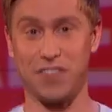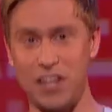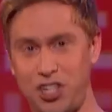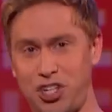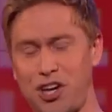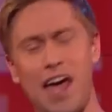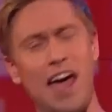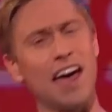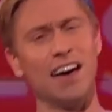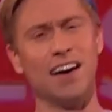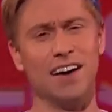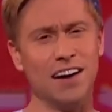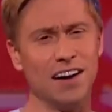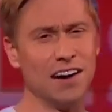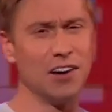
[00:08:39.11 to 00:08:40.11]
This year,
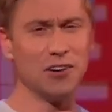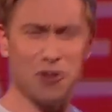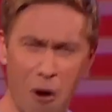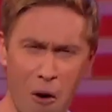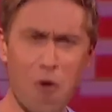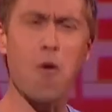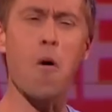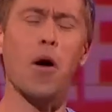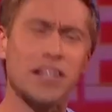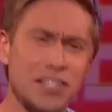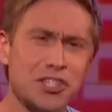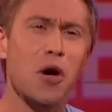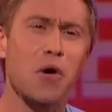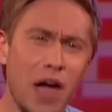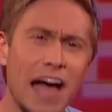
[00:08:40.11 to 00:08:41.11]
not quite so